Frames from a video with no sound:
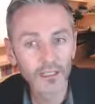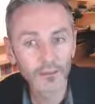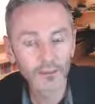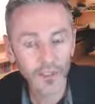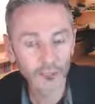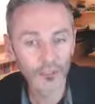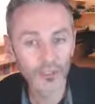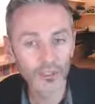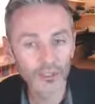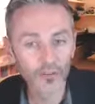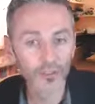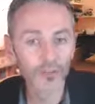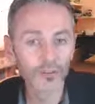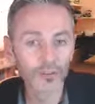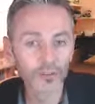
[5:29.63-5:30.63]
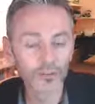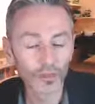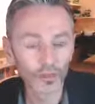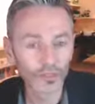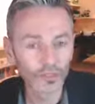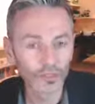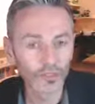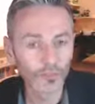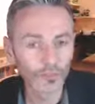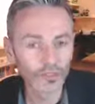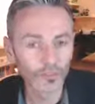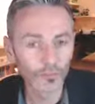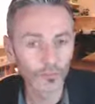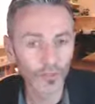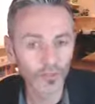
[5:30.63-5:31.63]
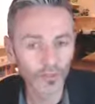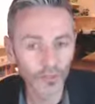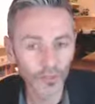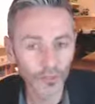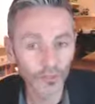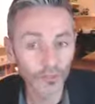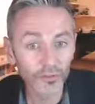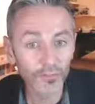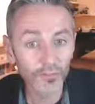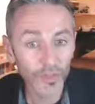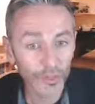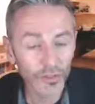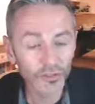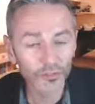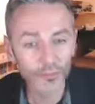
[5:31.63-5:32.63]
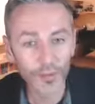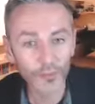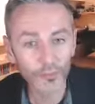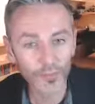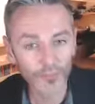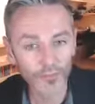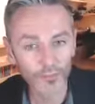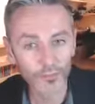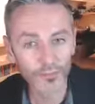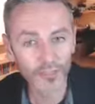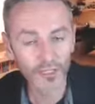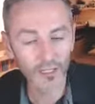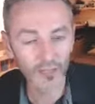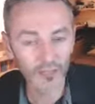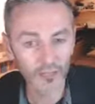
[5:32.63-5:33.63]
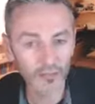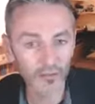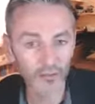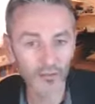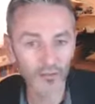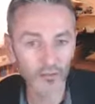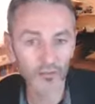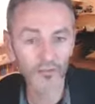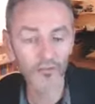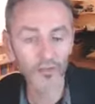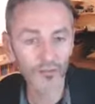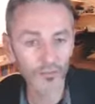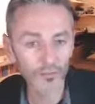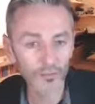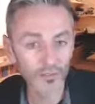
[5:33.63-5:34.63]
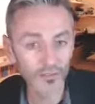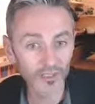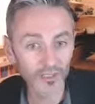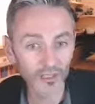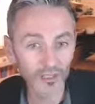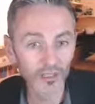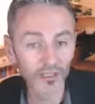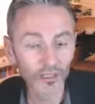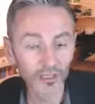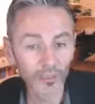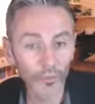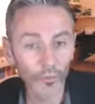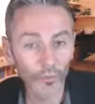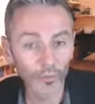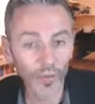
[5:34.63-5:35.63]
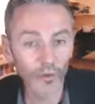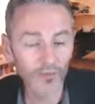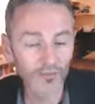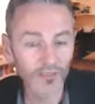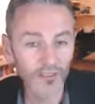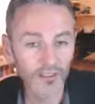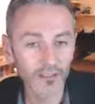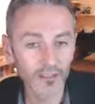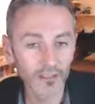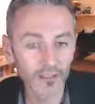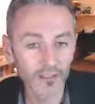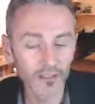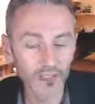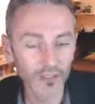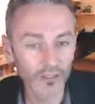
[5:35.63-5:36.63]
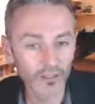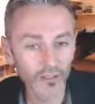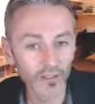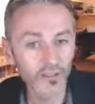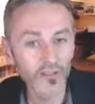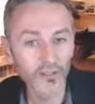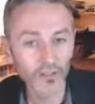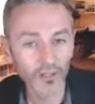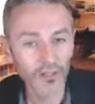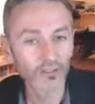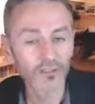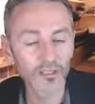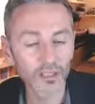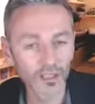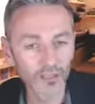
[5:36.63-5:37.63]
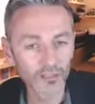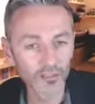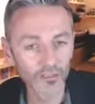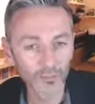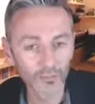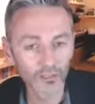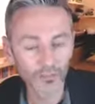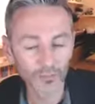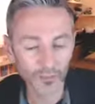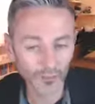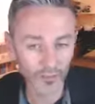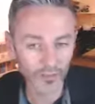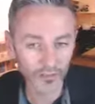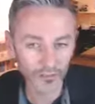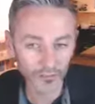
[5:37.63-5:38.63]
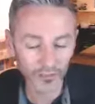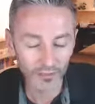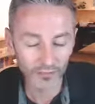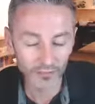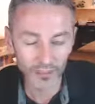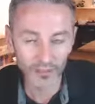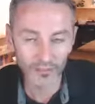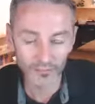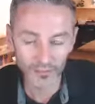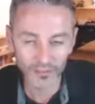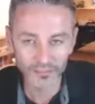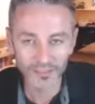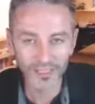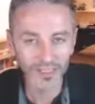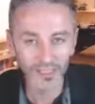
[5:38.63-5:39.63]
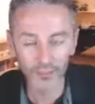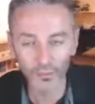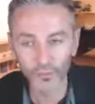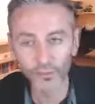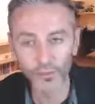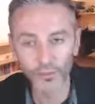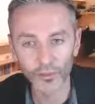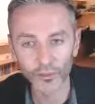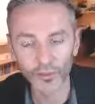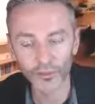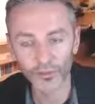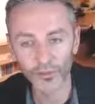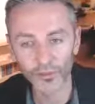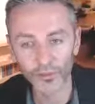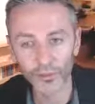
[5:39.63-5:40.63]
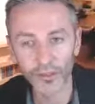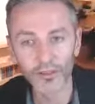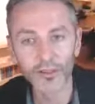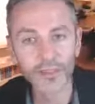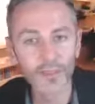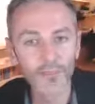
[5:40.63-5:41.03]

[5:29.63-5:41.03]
damage to your nose, you've got a decrease in blood flow to mucous membranes in particular. So you've got to do this procedure without affecting tissues that are too closely aligned to mucous membranes. So that's just a technical point worth knowing about.